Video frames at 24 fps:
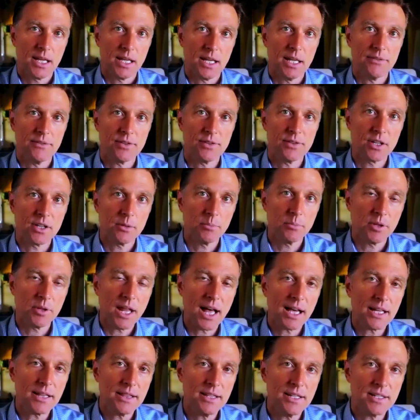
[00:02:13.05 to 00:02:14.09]
And if you're going to
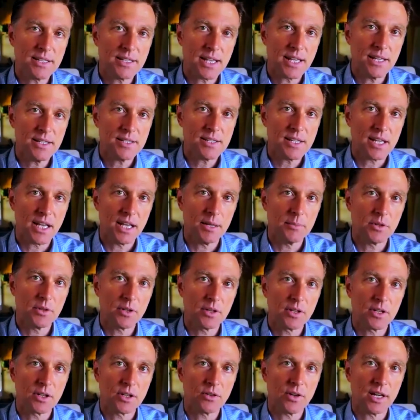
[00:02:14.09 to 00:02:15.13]
block this enzyme, you're
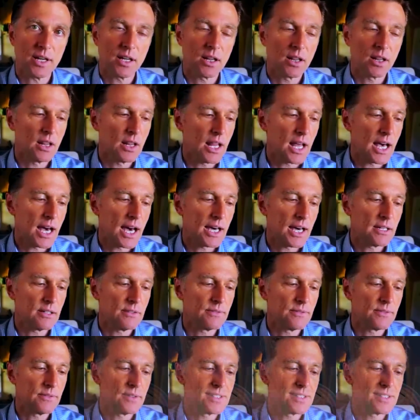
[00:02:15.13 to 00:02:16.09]
going to create a lot of